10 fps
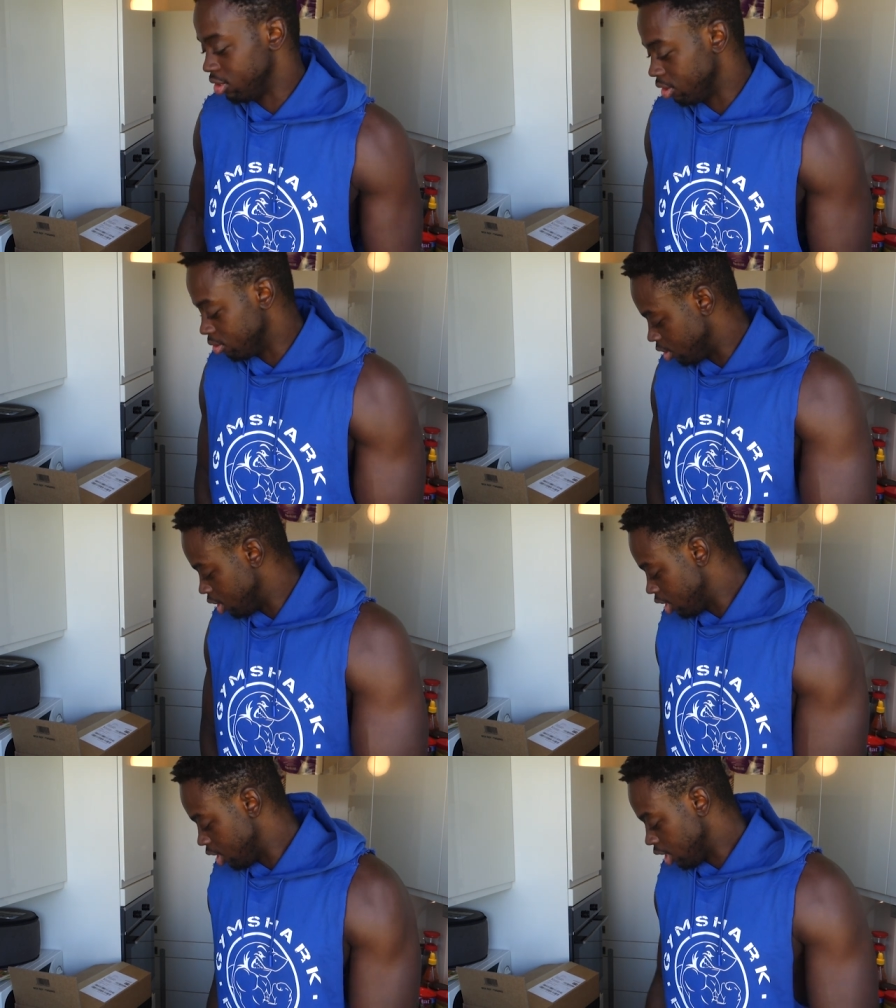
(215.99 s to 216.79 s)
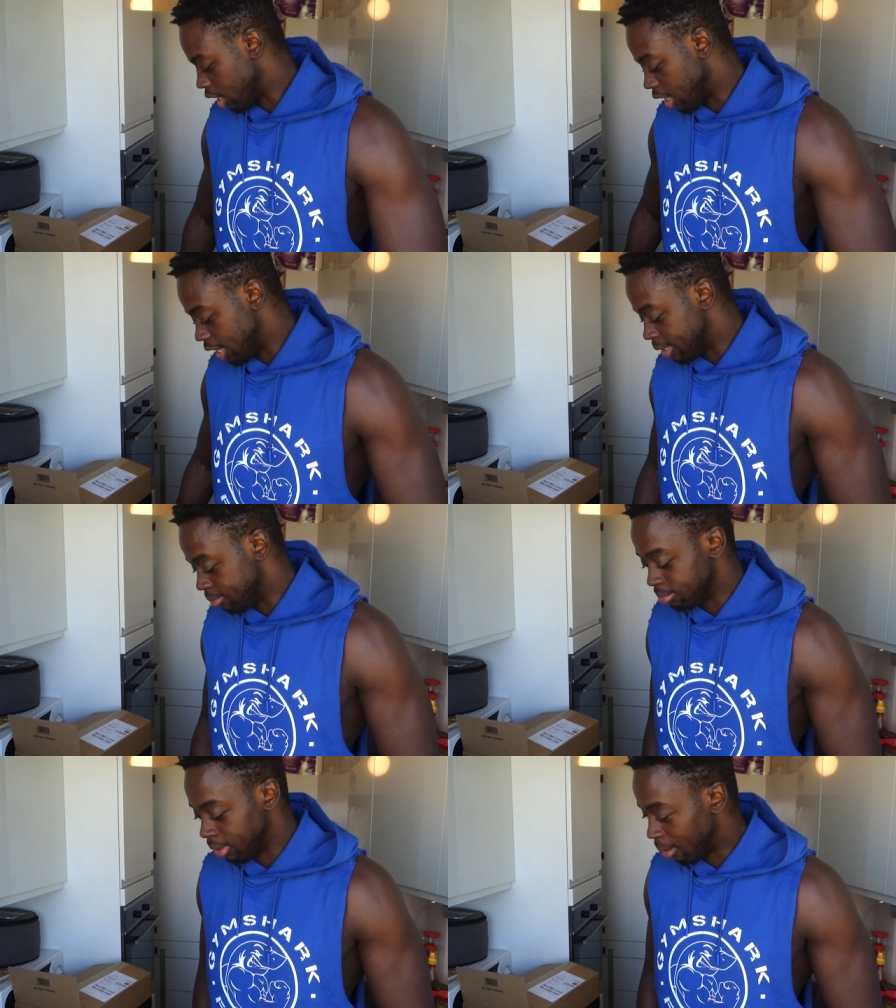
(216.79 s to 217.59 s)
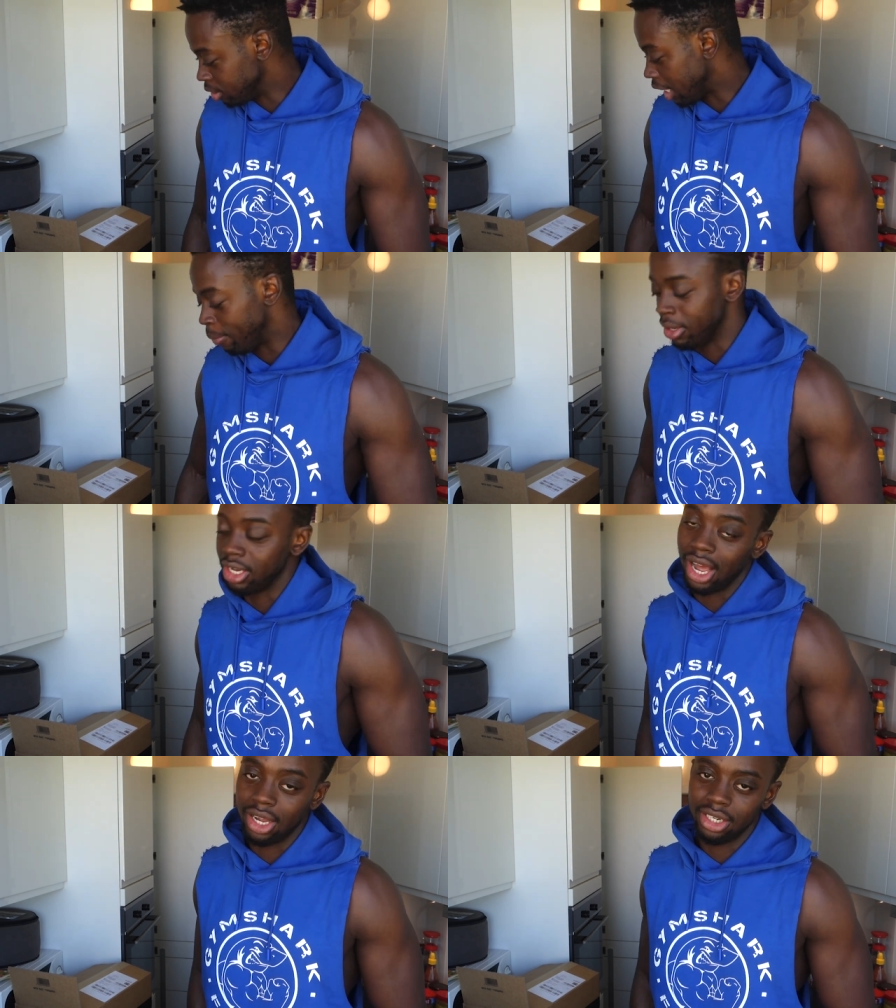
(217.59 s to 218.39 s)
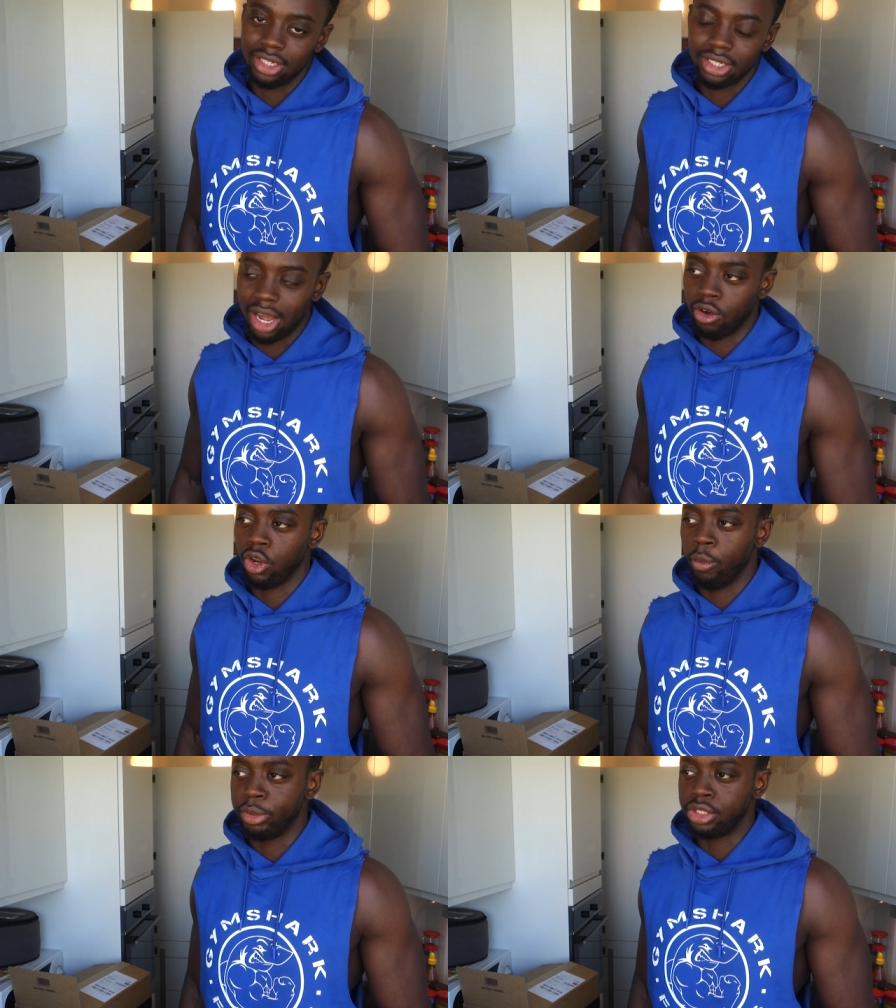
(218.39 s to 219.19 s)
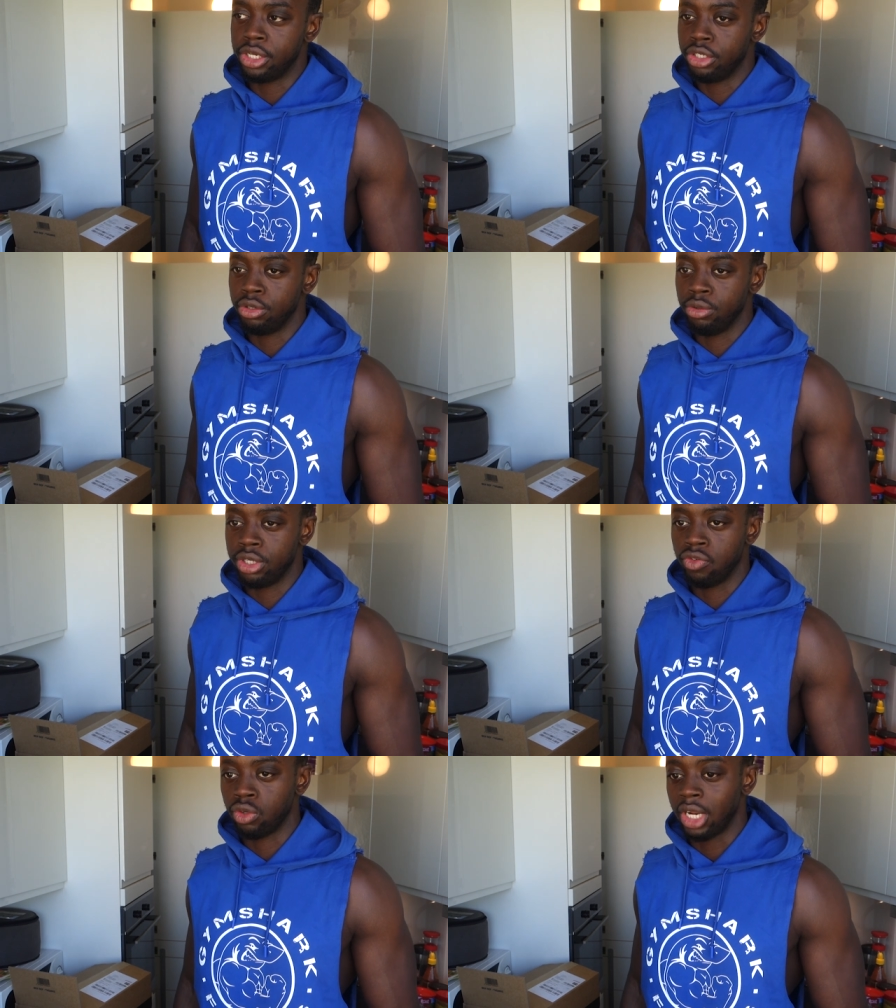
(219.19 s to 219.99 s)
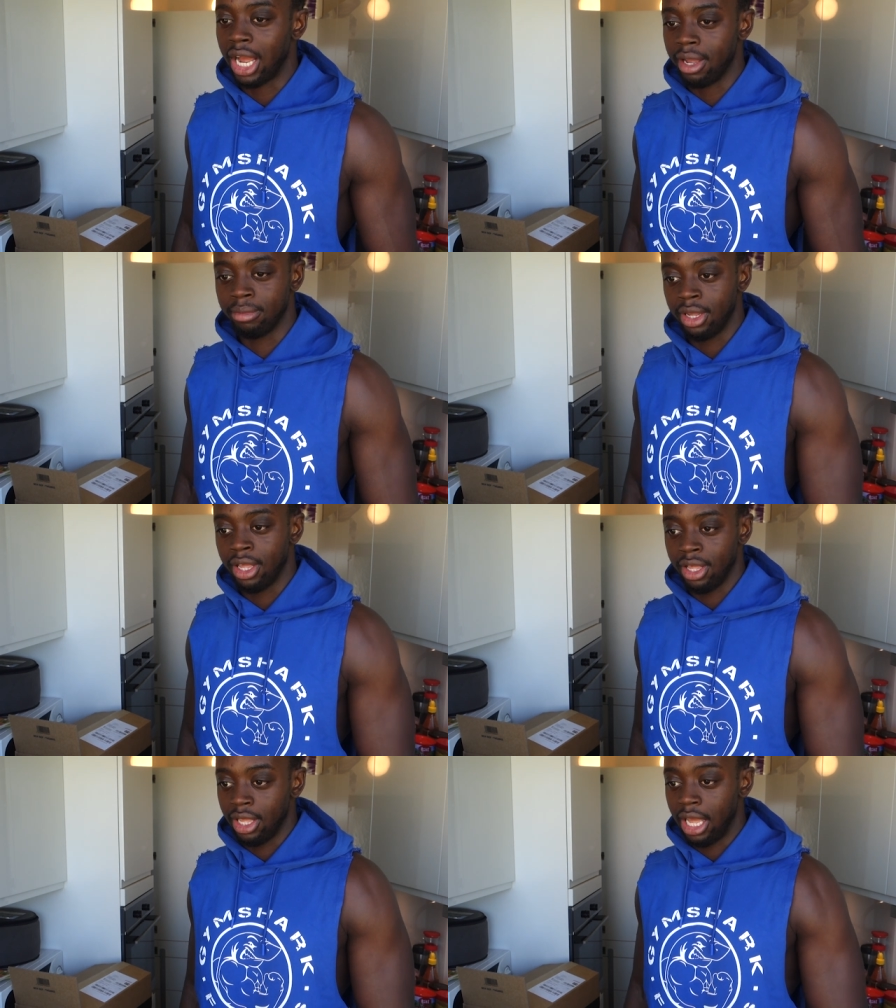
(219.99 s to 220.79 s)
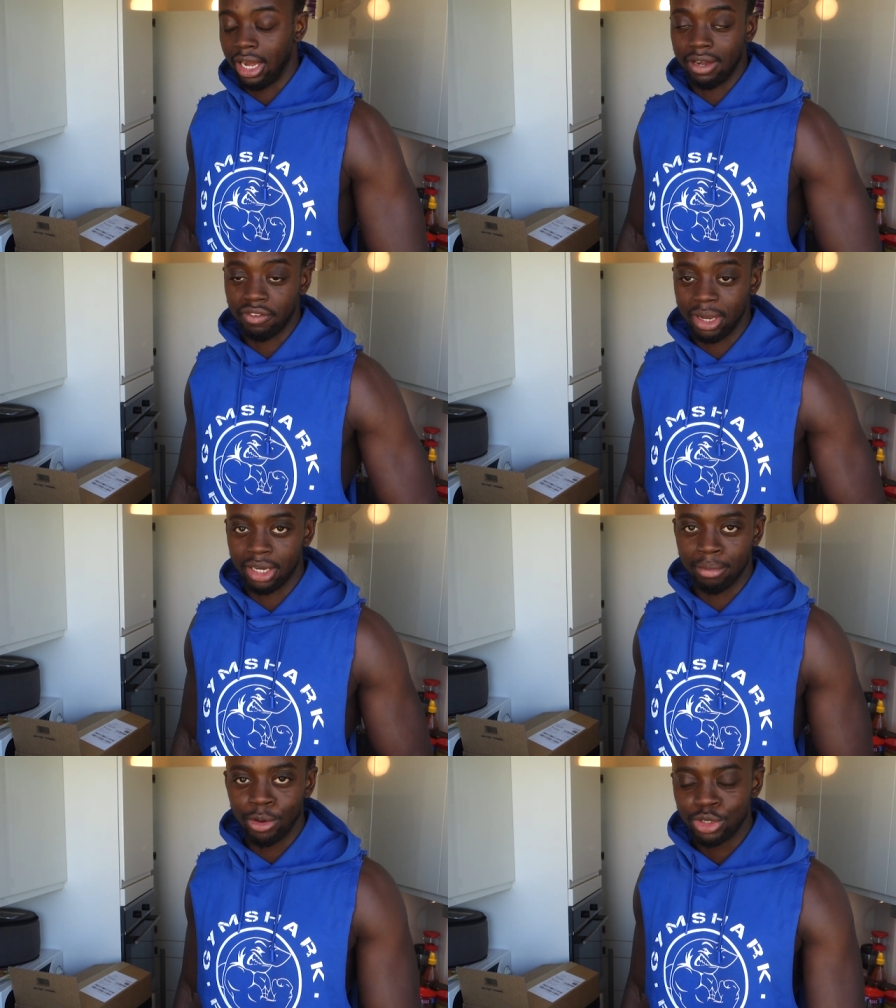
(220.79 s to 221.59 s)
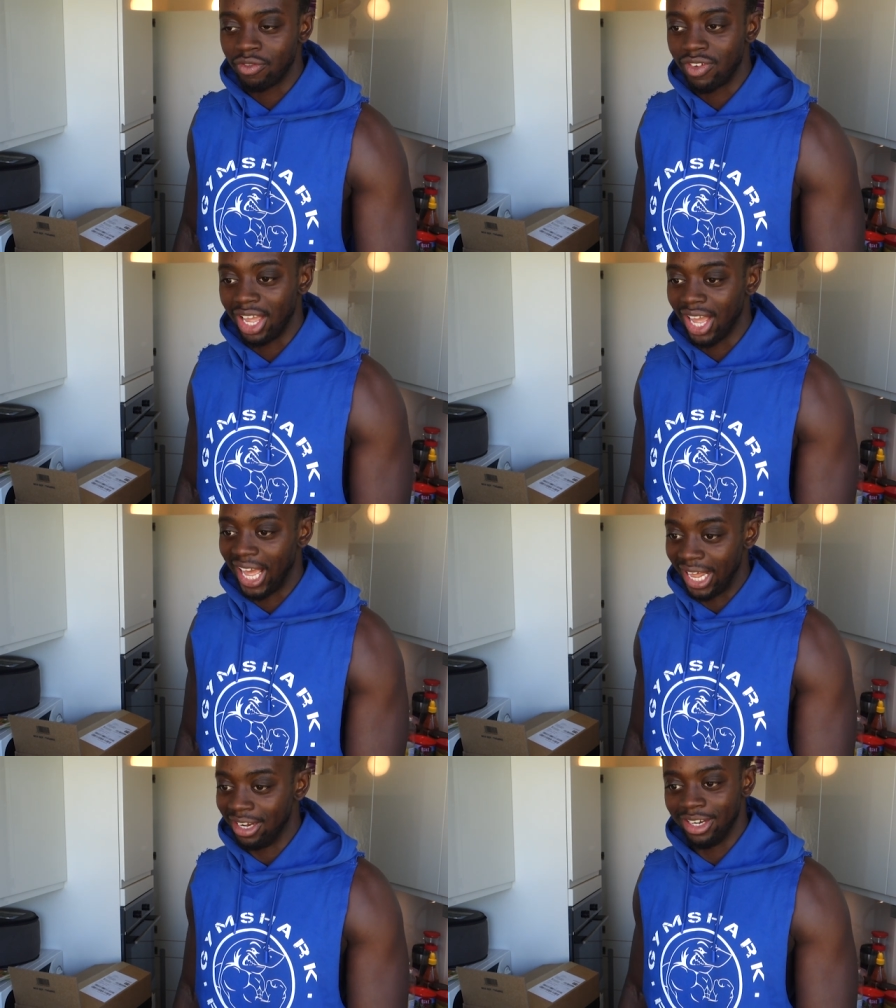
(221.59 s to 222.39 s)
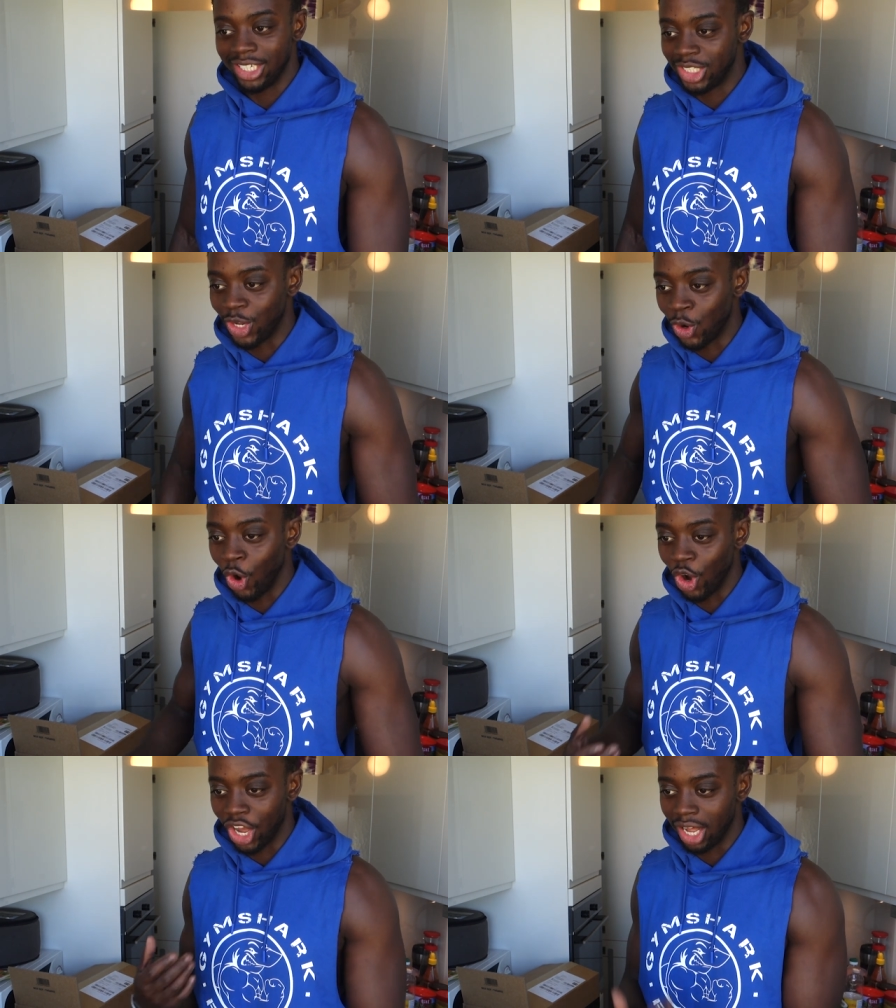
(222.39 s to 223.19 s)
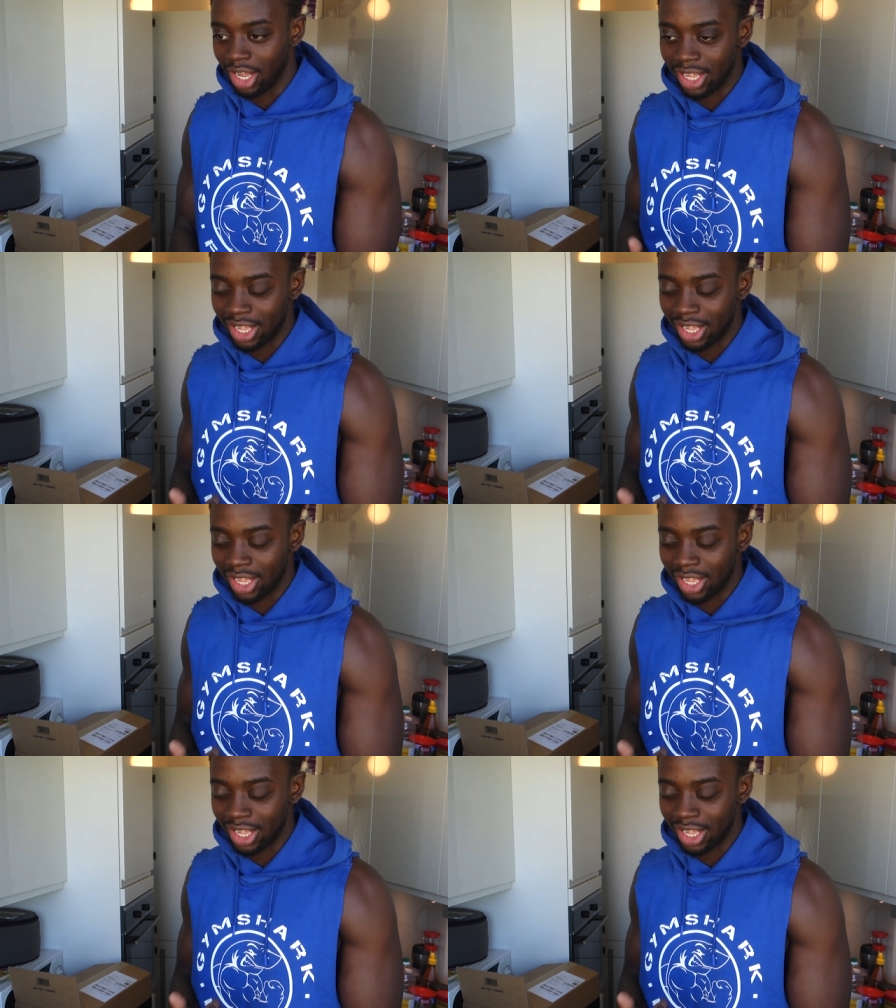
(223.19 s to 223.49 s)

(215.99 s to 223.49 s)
So um, I'm just happy that now I've got the opportunity to do this full time. I have to make the most of it and literally conquer.